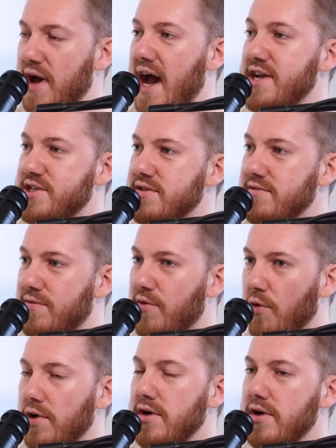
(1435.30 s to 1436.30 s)
passion
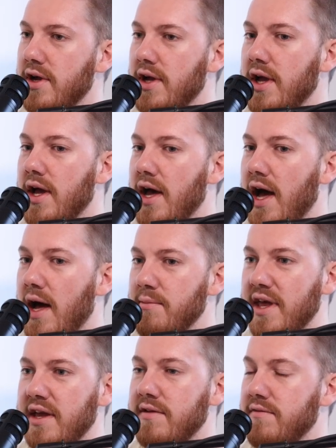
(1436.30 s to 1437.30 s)
for
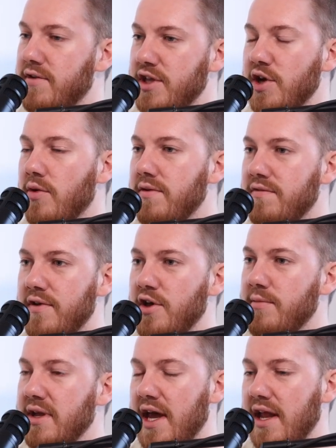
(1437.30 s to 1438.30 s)
like video and
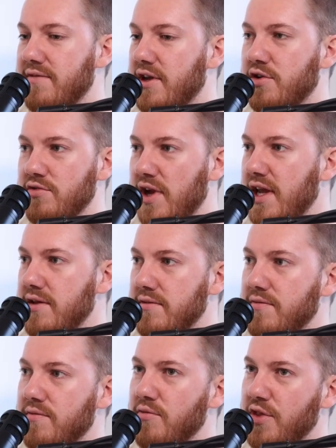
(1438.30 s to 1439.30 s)
film and kind of
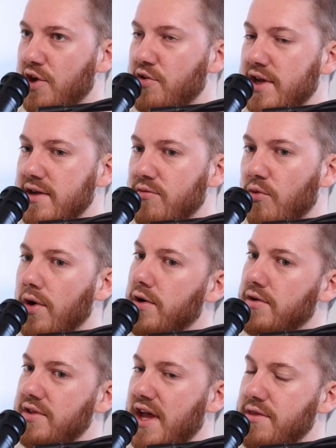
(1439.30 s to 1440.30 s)
the creative
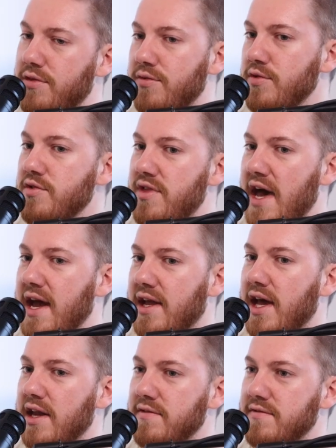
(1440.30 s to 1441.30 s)
world. And through that,
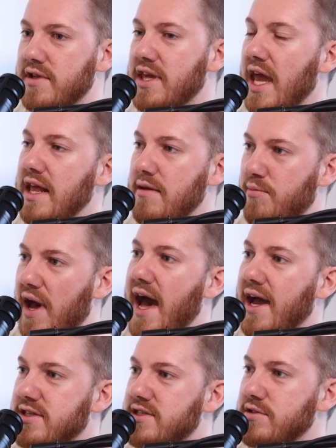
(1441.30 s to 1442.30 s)
kind of getting
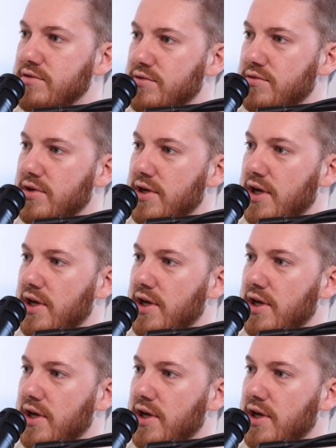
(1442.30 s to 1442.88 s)
back to